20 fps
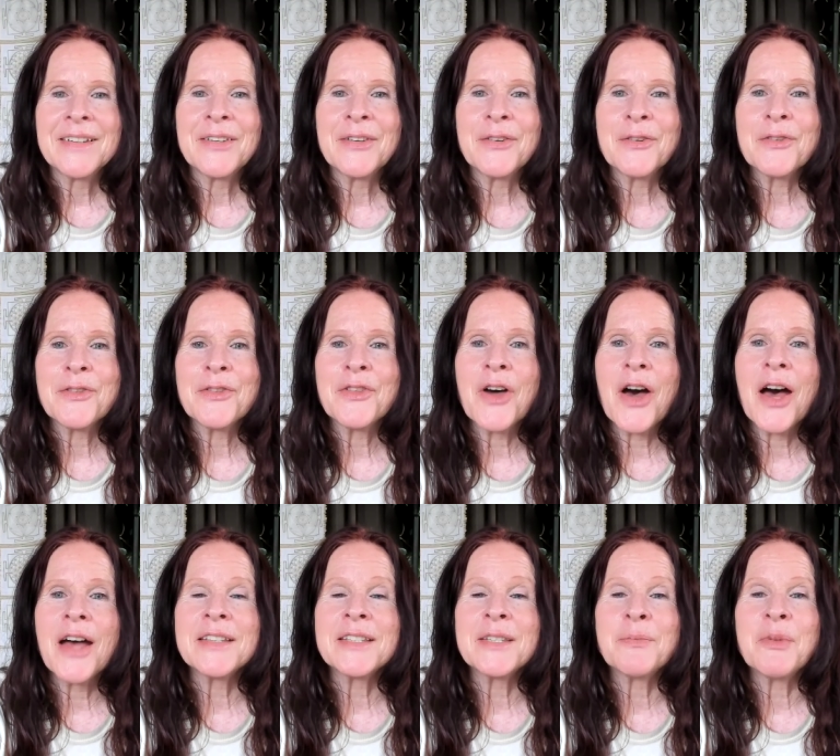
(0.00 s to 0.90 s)
Your
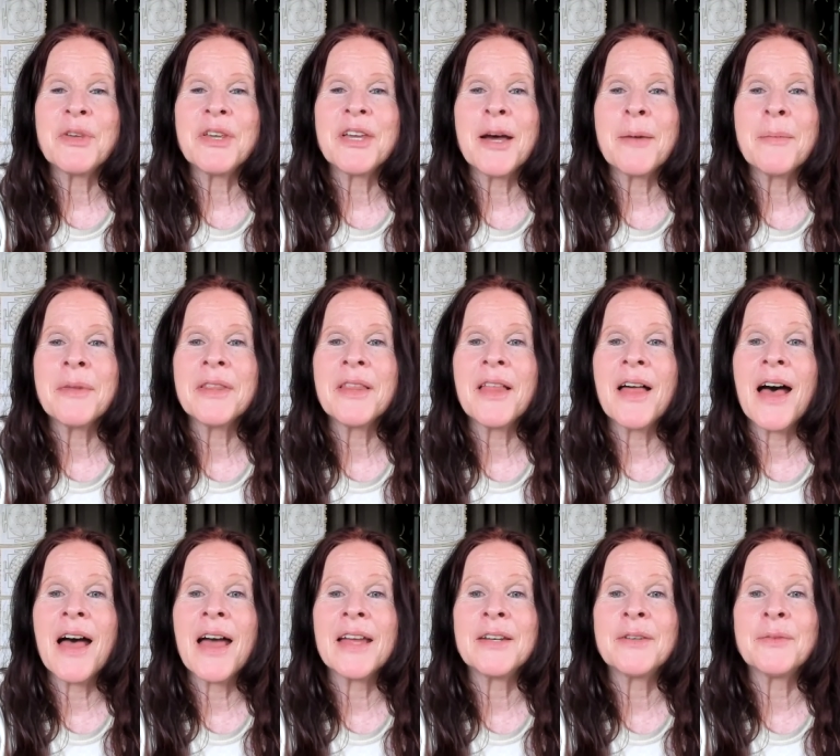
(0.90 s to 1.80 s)
thoughts become
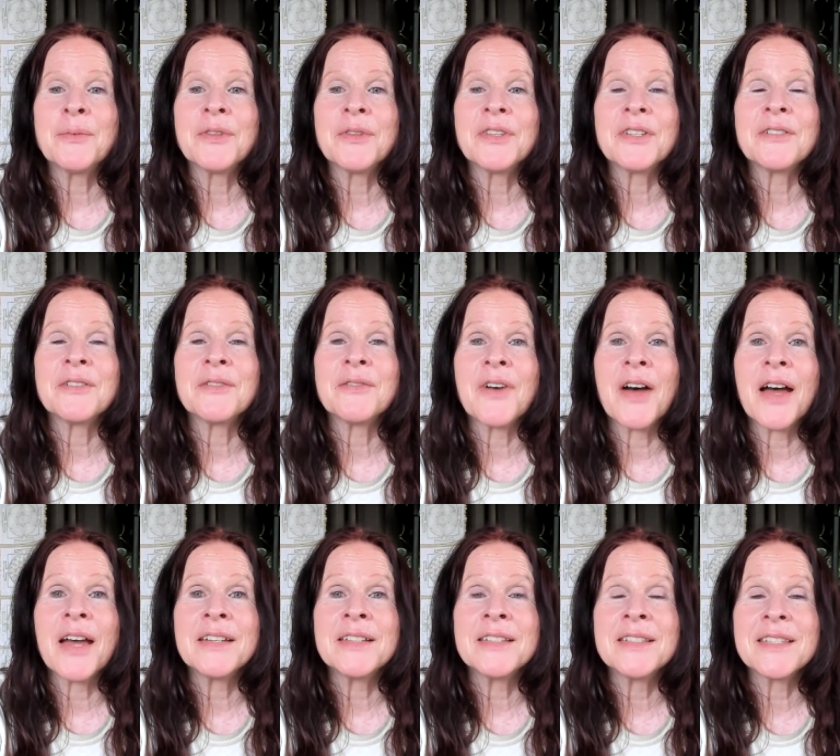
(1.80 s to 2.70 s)
aligned with the
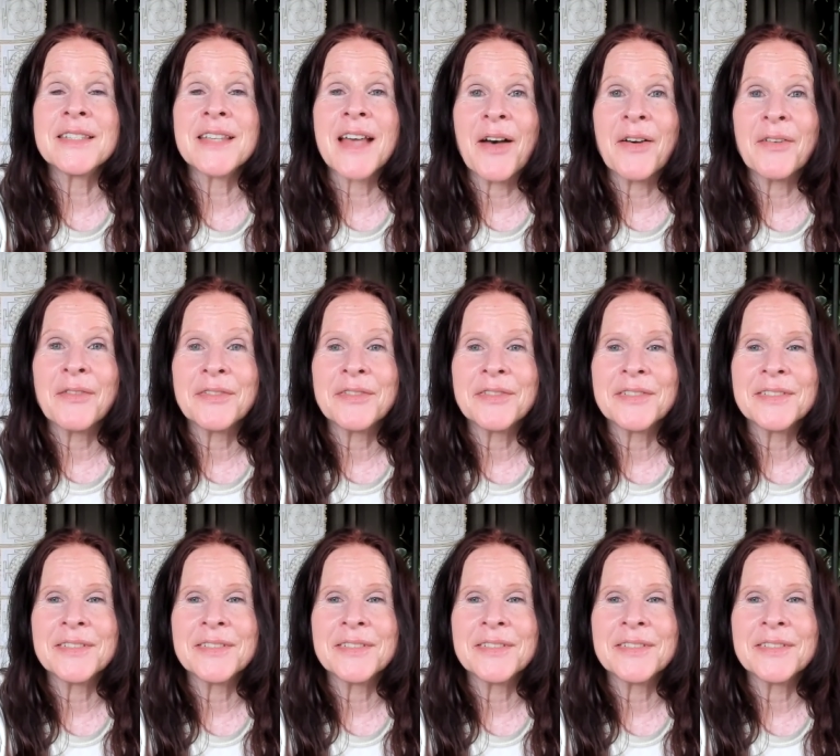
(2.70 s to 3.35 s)
divine self,